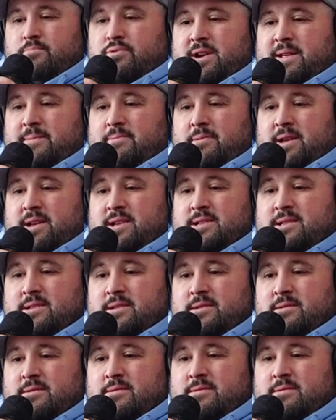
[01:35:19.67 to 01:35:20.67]
Pretty
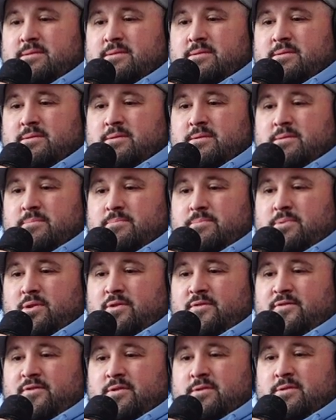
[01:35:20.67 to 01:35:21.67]
place. Yeah.
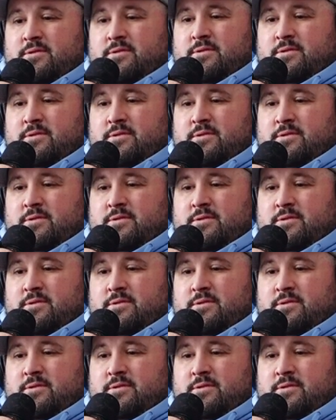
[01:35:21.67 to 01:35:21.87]
Beautiful.